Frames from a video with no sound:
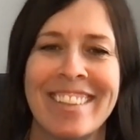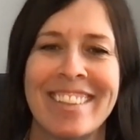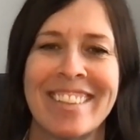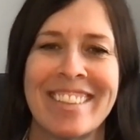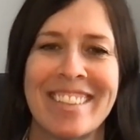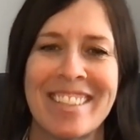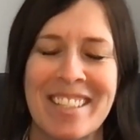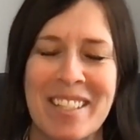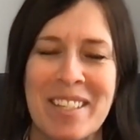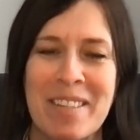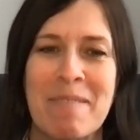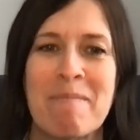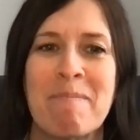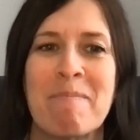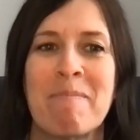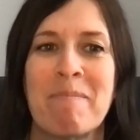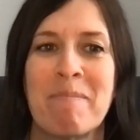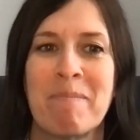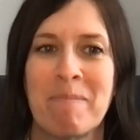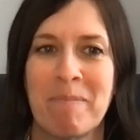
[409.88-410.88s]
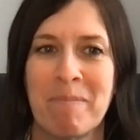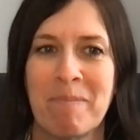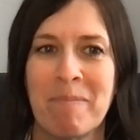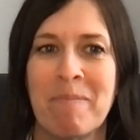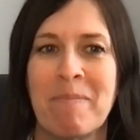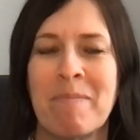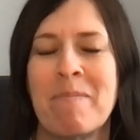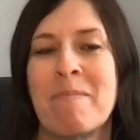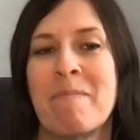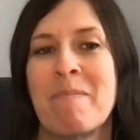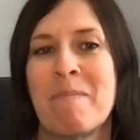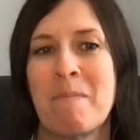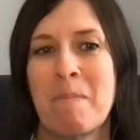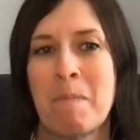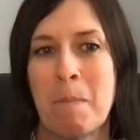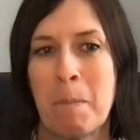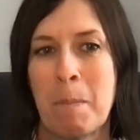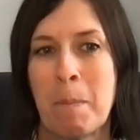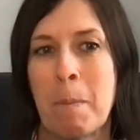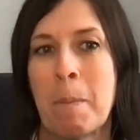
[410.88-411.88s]

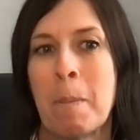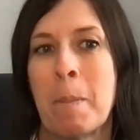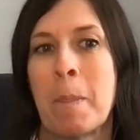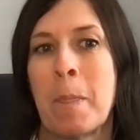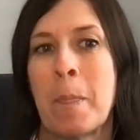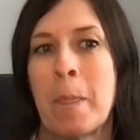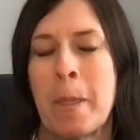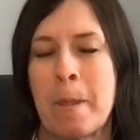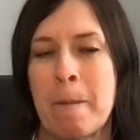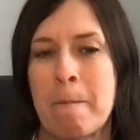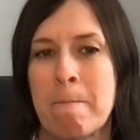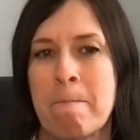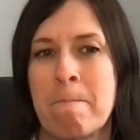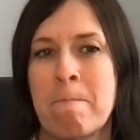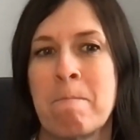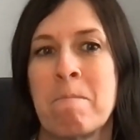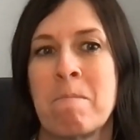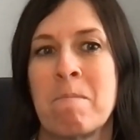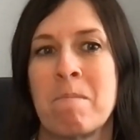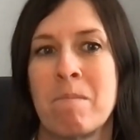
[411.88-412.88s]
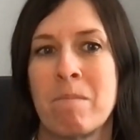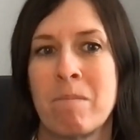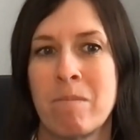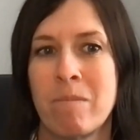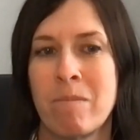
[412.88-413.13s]
This person isn't speaking.